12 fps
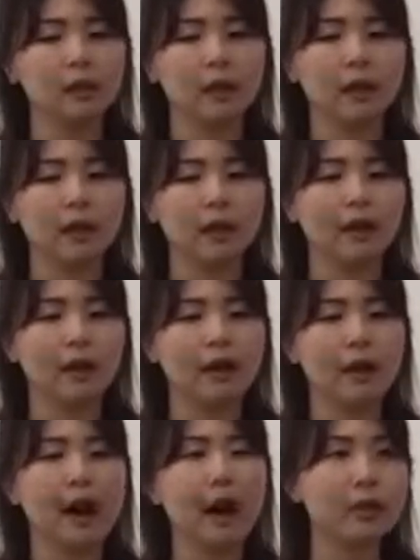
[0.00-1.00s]
uh,
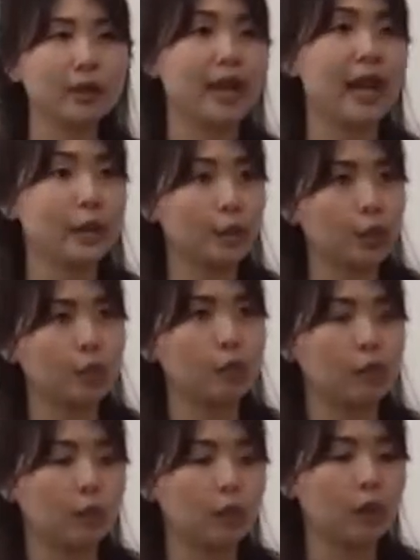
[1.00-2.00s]
how the dilution
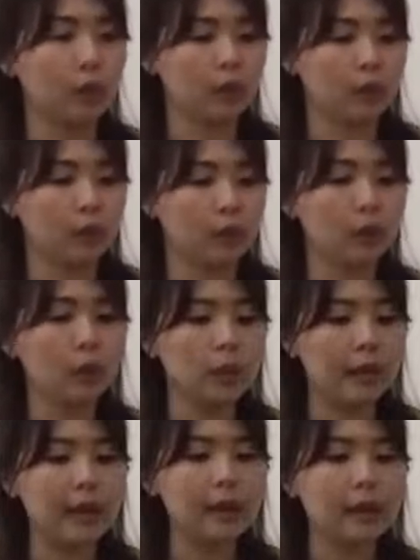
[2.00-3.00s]
will, work, uh, will look
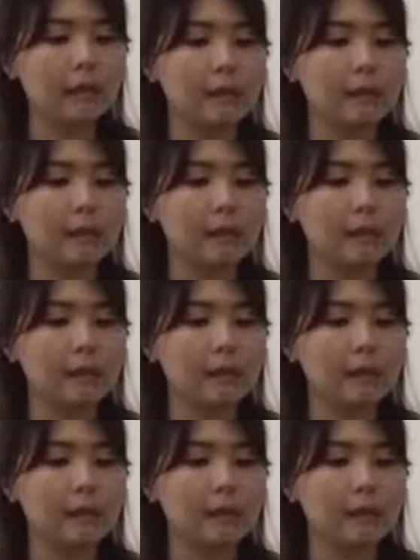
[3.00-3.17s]
like.